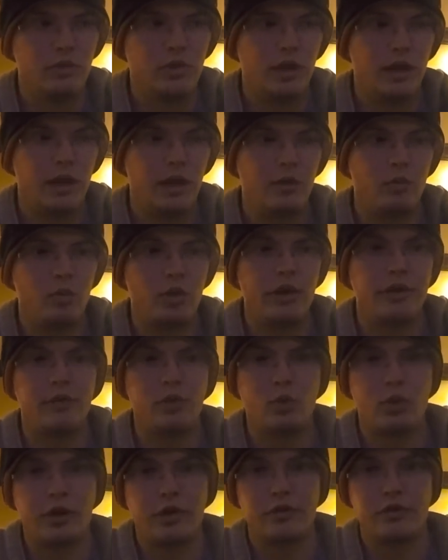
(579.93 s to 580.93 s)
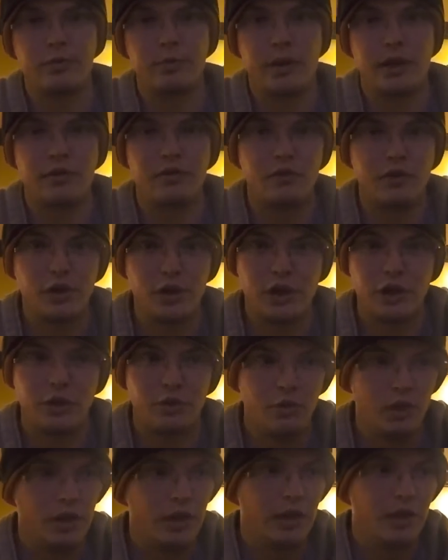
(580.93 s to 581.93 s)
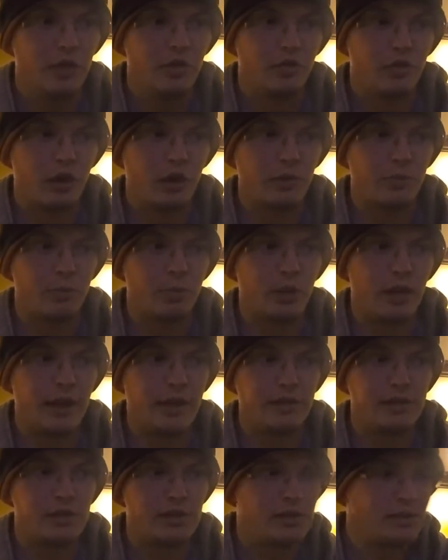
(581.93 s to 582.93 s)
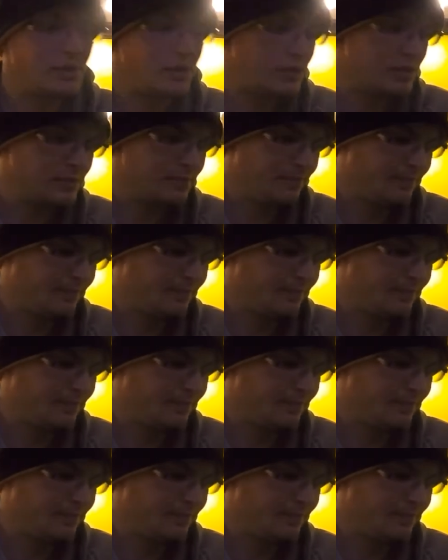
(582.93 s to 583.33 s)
and whatever works best for you. Certain places